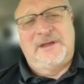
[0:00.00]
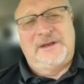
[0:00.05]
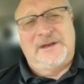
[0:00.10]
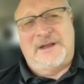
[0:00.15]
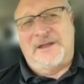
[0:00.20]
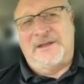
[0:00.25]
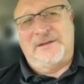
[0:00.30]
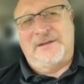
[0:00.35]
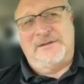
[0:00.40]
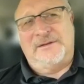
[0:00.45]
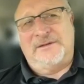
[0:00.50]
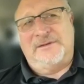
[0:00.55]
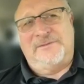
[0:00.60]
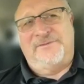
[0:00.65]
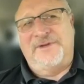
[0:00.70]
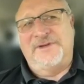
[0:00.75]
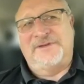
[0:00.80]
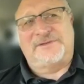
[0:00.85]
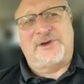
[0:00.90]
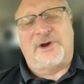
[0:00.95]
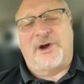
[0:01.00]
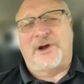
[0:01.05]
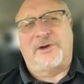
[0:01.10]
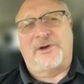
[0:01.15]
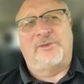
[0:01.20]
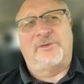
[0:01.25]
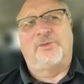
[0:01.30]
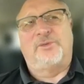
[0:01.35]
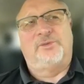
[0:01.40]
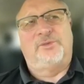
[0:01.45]
uh, vince
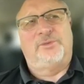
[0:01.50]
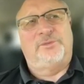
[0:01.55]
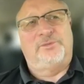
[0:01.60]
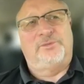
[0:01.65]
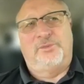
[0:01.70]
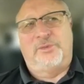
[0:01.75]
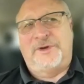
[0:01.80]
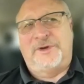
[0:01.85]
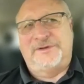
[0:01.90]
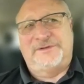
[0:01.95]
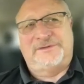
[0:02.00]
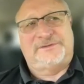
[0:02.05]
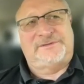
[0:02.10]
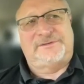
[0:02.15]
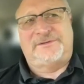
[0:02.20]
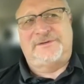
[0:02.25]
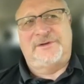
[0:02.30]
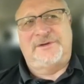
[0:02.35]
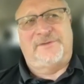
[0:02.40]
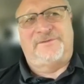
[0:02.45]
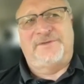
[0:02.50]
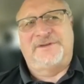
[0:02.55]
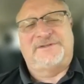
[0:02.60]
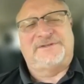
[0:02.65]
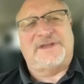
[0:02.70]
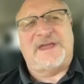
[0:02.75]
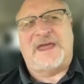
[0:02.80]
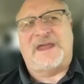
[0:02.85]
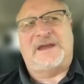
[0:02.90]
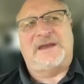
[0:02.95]
carter was you know vince
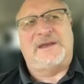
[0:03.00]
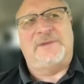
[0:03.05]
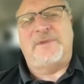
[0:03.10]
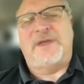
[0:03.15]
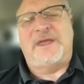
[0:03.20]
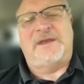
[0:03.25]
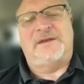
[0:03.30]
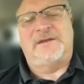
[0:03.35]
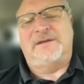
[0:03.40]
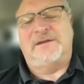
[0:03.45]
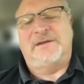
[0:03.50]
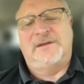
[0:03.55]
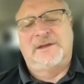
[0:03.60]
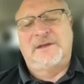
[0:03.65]
sanity made it